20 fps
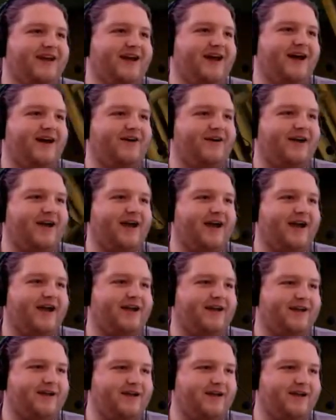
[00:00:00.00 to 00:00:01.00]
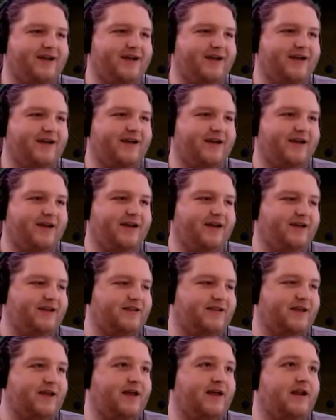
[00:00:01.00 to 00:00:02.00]
Okay. Eat
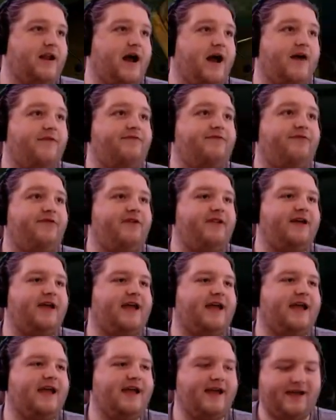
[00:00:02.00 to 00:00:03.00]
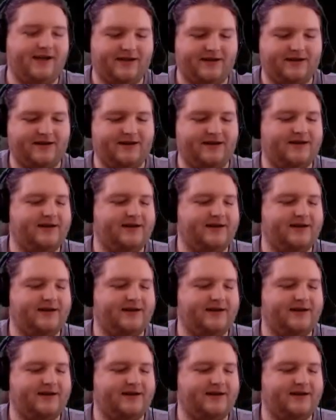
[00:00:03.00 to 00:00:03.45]
that. I'm fully healed!